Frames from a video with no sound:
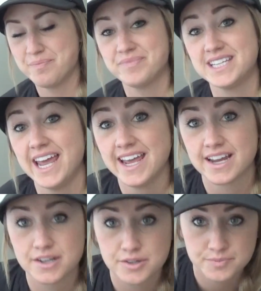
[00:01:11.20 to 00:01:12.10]

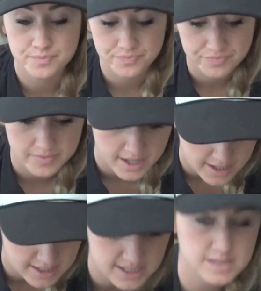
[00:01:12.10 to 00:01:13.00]
Tan.
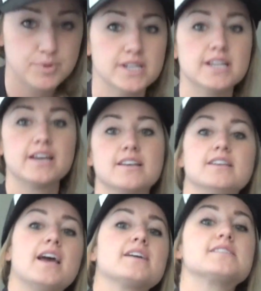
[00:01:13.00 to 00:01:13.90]
The spray tan.
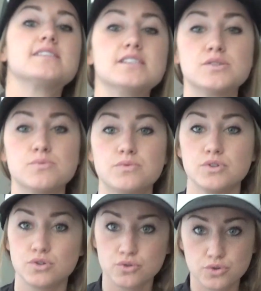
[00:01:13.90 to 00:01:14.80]
Yes, it's
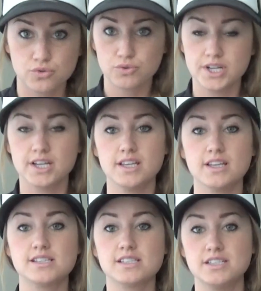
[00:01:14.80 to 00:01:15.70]

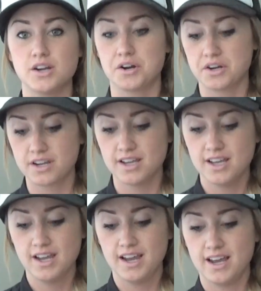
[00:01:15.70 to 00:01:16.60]
ridiculously dark.
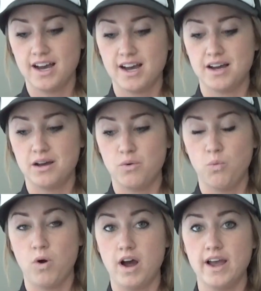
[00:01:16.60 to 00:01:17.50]

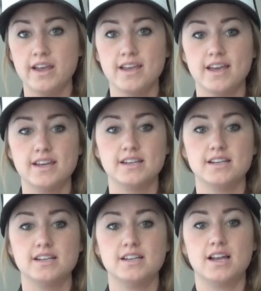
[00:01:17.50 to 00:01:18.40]
Why?
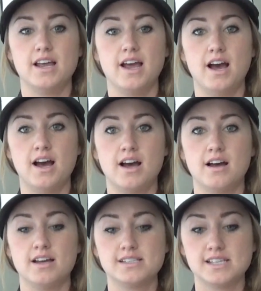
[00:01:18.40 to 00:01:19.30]

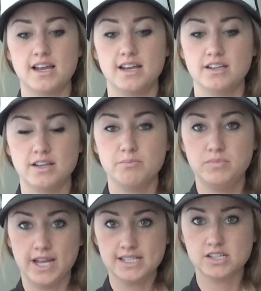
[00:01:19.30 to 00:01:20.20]
The
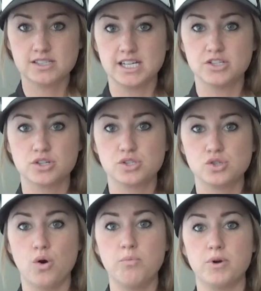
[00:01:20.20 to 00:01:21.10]
lights on stage are
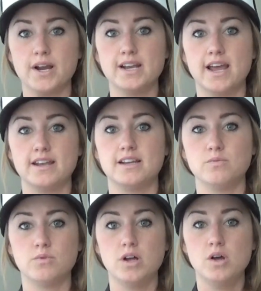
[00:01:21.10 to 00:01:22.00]
so bright, and
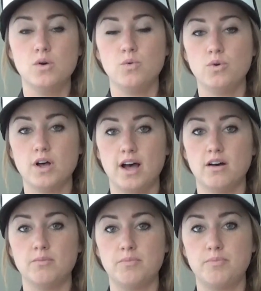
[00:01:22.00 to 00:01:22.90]
it will
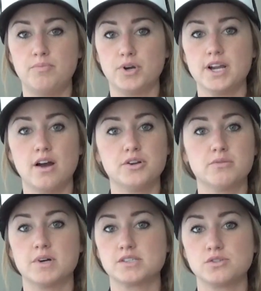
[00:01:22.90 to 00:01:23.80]
help bring out your
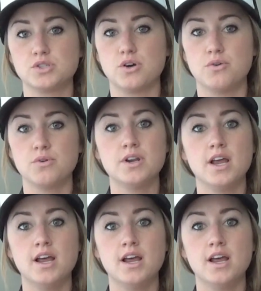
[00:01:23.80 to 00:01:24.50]
muscle tone.